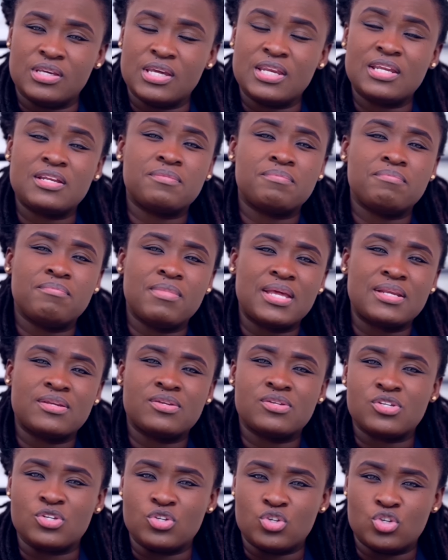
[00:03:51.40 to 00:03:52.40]
getting
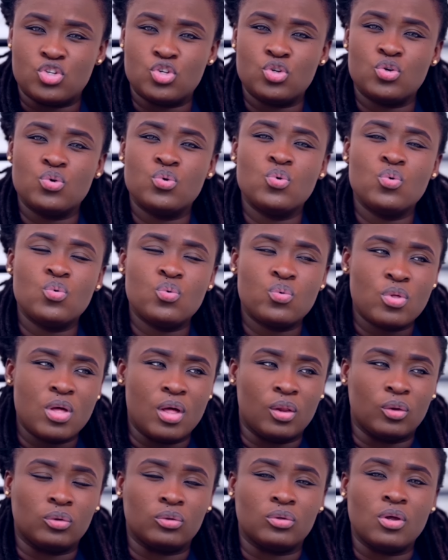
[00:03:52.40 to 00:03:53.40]
men to do
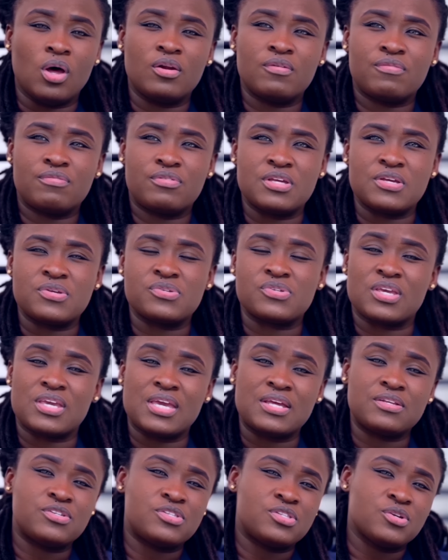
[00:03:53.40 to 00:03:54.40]
a lot of things
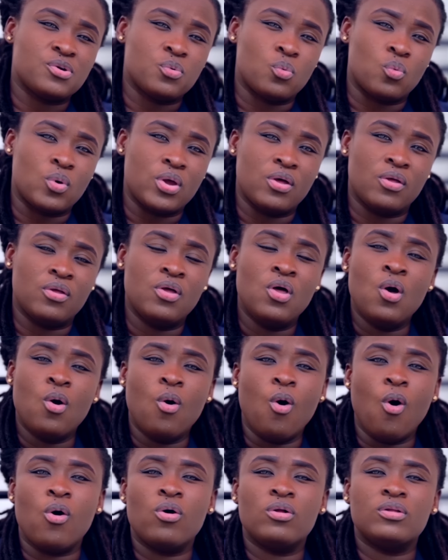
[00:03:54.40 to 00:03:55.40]
against their will,
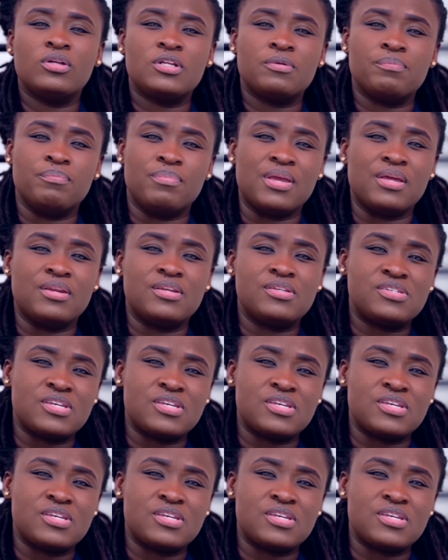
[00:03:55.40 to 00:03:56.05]
all in a bid